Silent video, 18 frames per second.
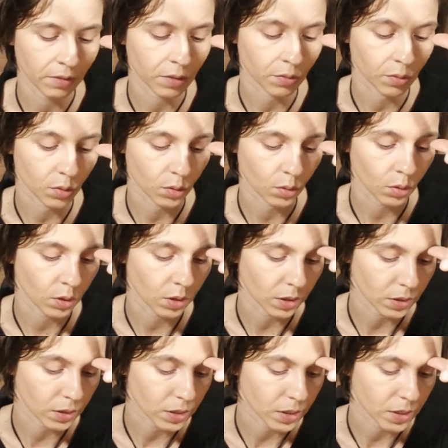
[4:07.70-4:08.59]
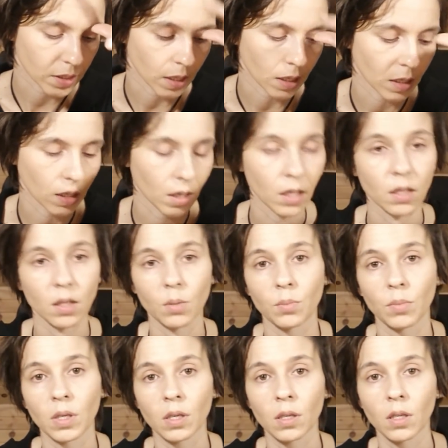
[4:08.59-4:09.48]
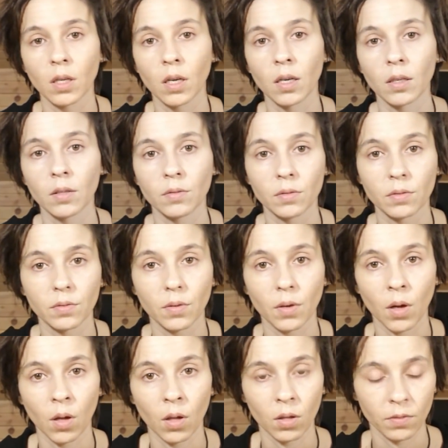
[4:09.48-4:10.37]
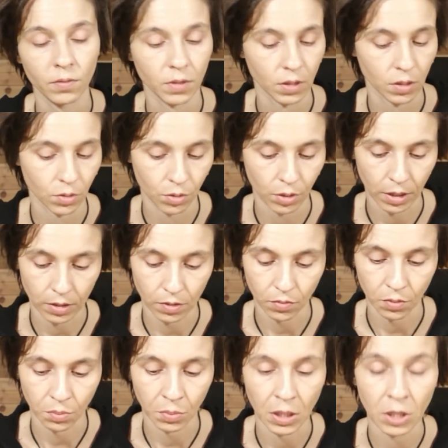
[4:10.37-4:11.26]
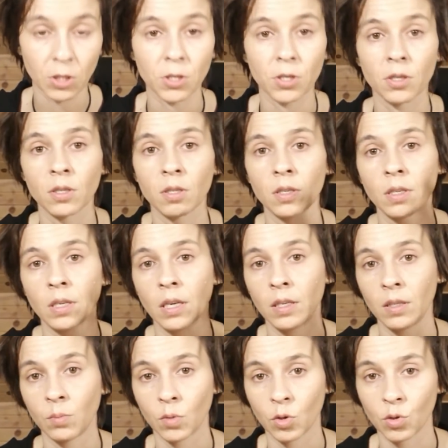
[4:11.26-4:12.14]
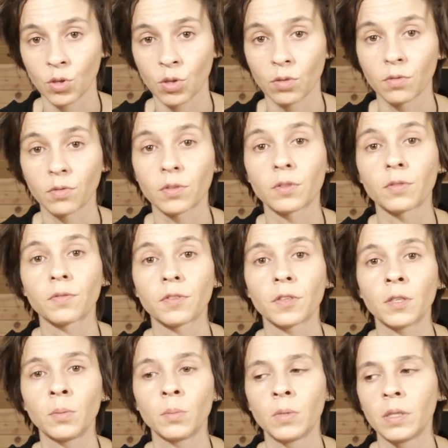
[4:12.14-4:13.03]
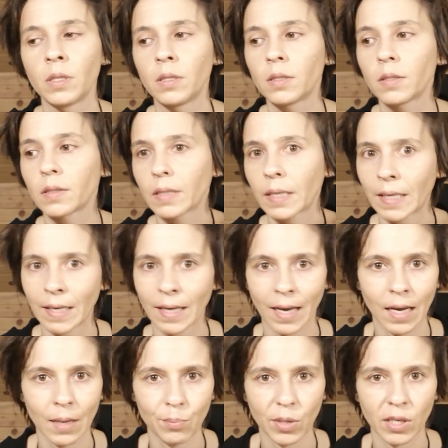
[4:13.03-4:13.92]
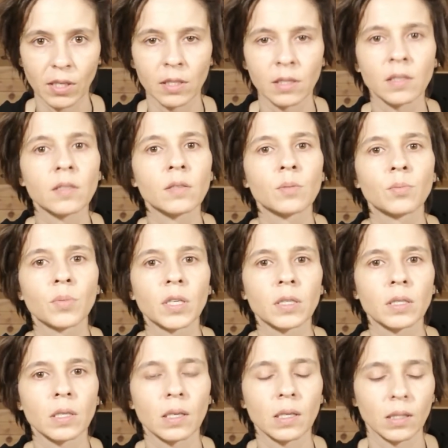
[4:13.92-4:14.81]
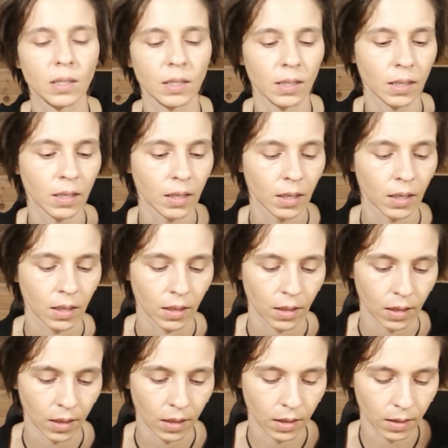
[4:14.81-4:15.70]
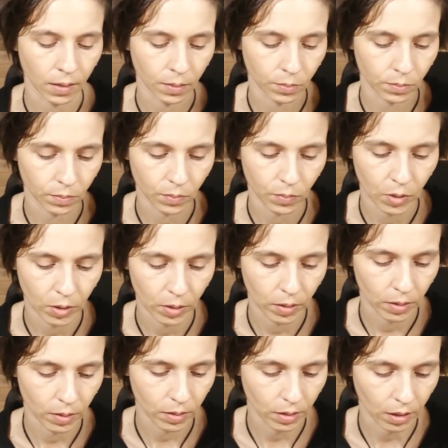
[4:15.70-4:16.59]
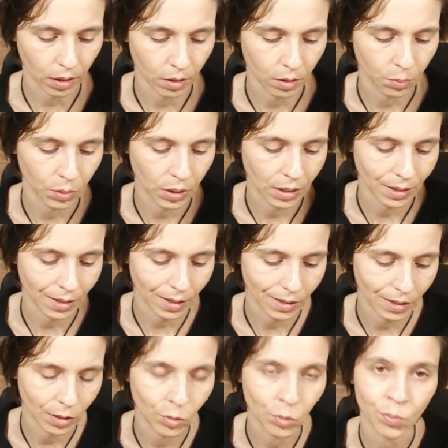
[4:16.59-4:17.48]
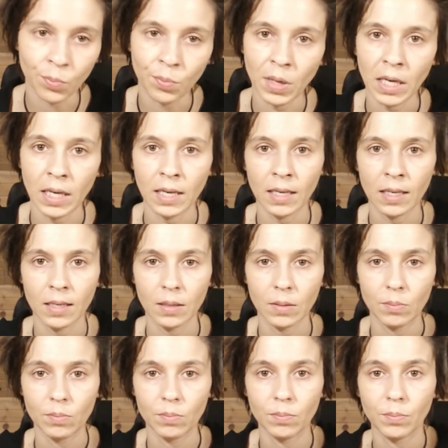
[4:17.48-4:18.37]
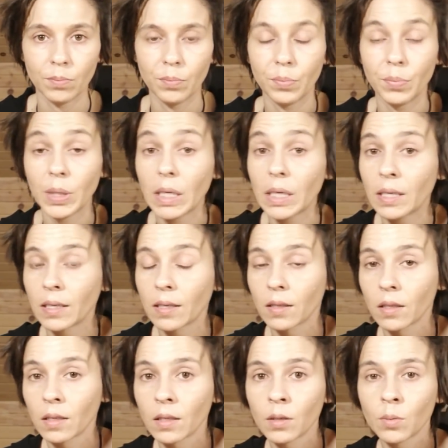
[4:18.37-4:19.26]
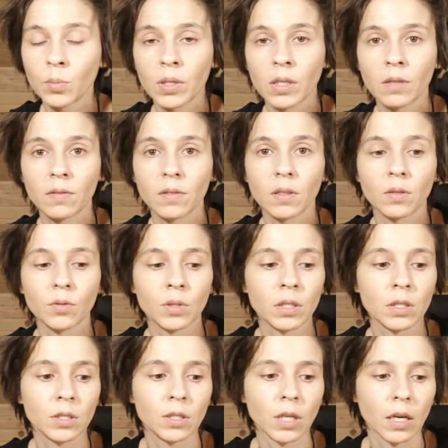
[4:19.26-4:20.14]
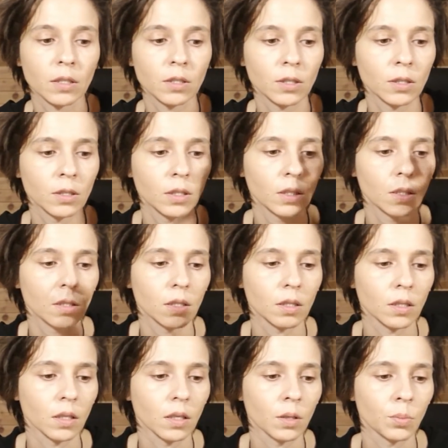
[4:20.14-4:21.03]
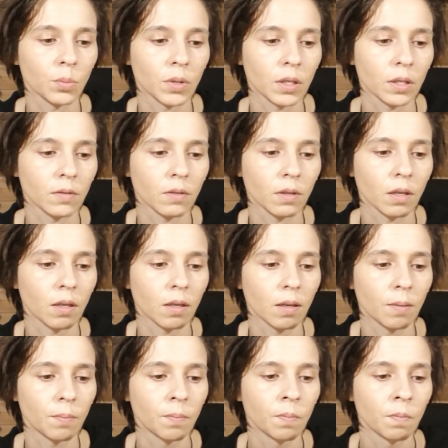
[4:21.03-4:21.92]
of Swords standing in the middle of all of this transformation and emotional fulfillment and happiness, basically, this is telling me that you may be in a little bit of a rejection here, a little bit of a...